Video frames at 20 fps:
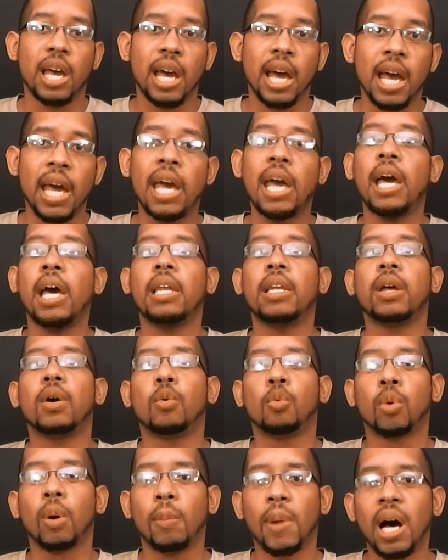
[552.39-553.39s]
and
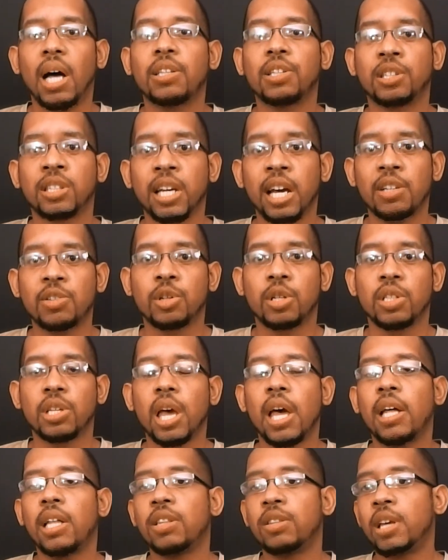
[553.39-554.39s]
Ramon Sessions,
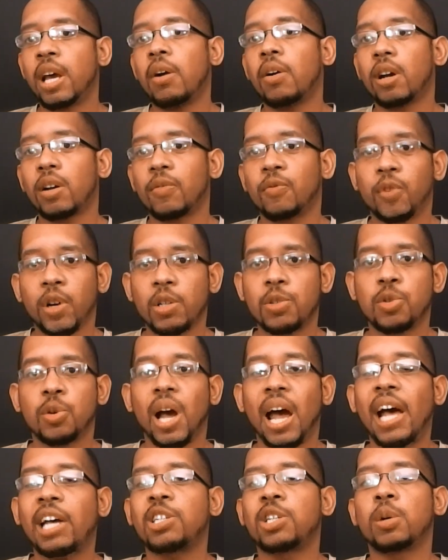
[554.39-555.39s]
Derek Fisher
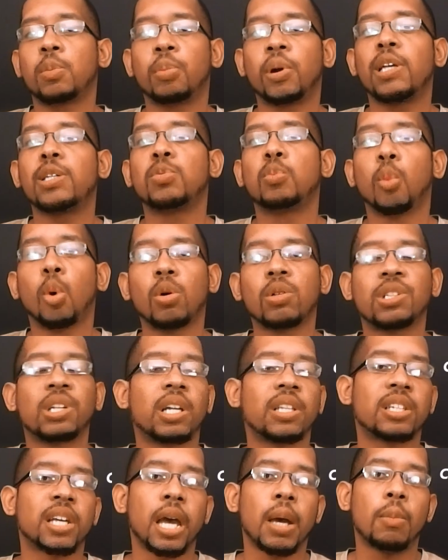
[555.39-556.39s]
actually brings more to
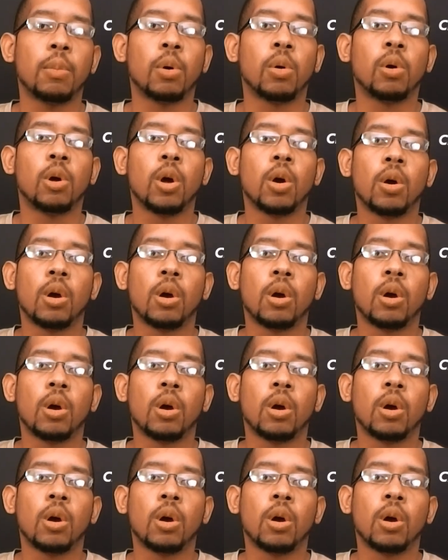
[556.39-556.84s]
the table